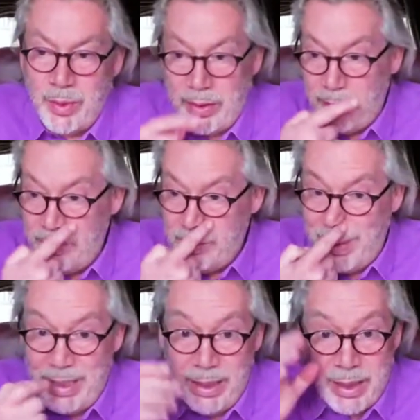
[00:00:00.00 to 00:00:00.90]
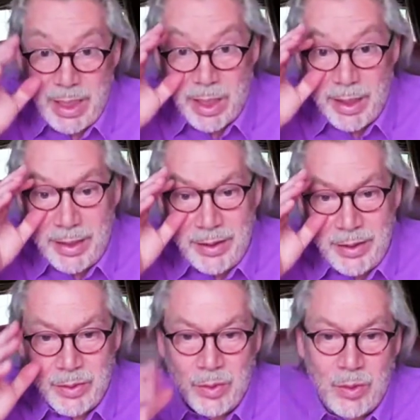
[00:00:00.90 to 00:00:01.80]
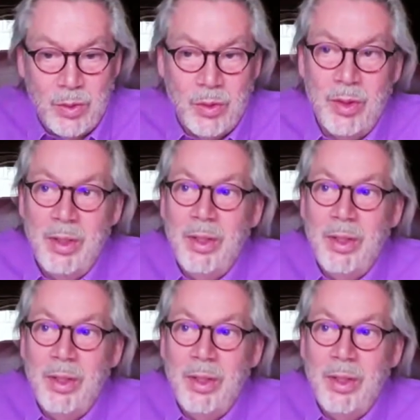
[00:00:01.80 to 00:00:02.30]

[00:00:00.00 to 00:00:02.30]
whether it's being kind or